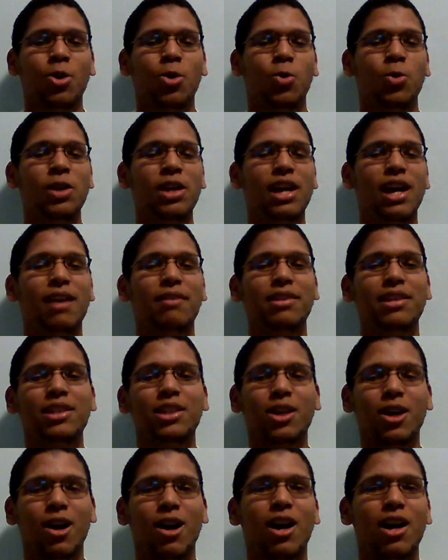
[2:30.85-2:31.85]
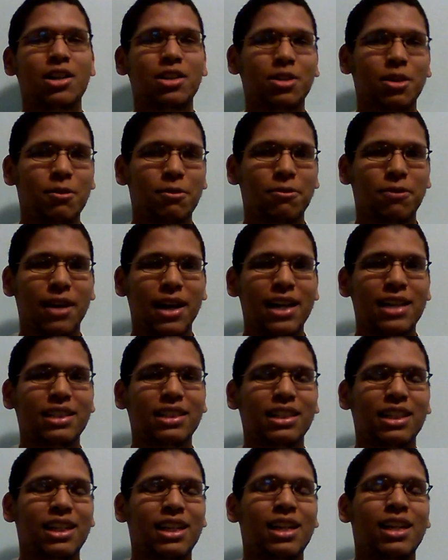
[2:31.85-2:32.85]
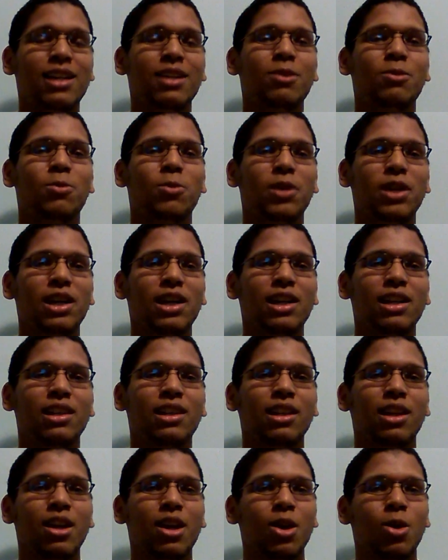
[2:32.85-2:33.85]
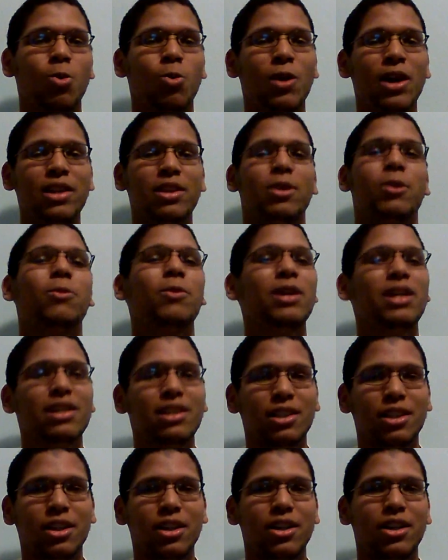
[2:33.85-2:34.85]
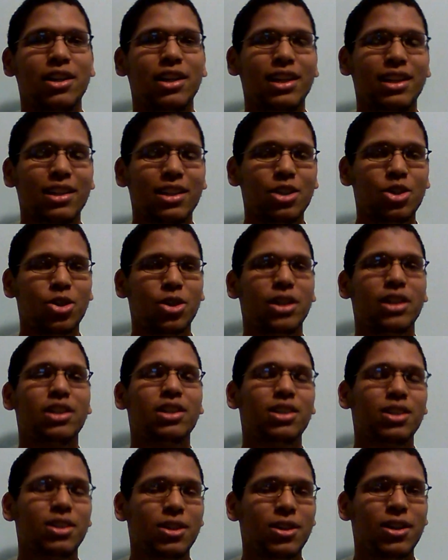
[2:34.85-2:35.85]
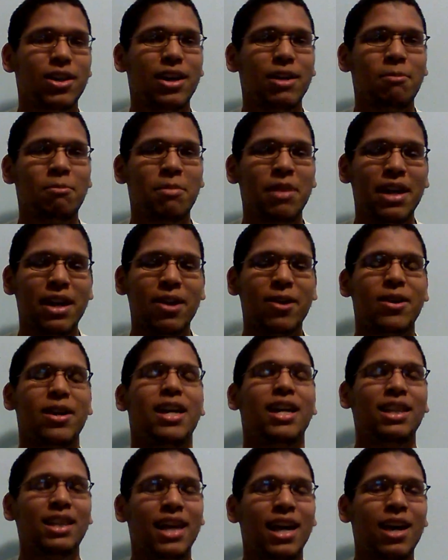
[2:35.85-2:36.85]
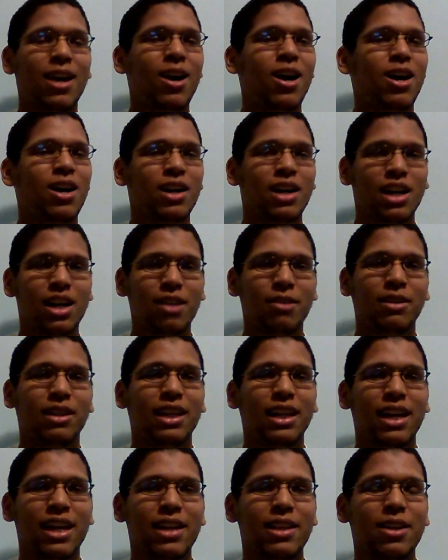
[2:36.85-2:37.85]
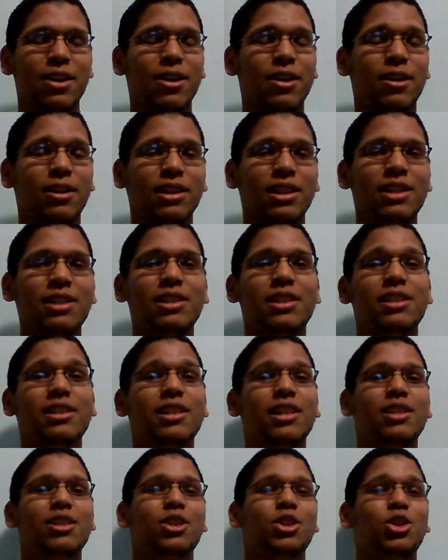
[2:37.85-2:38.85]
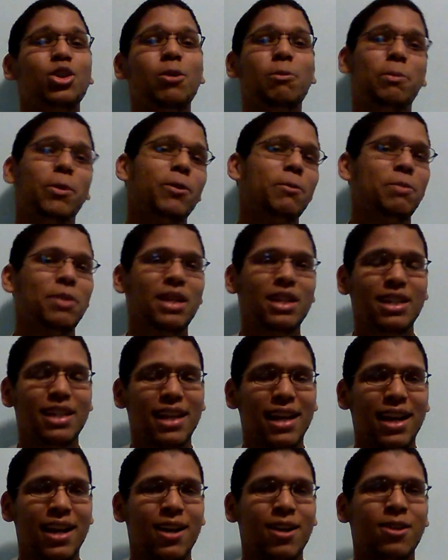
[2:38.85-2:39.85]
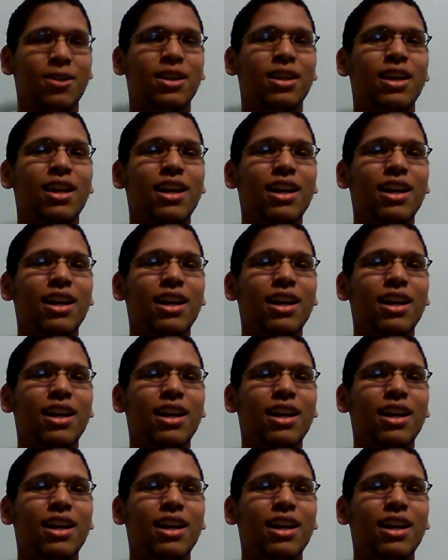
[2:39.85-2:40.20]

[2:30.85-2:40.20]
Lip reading: We have this awesome fight scene with Weather Wizard and the Trickster and Barry, and they all come together. This is the super beatdown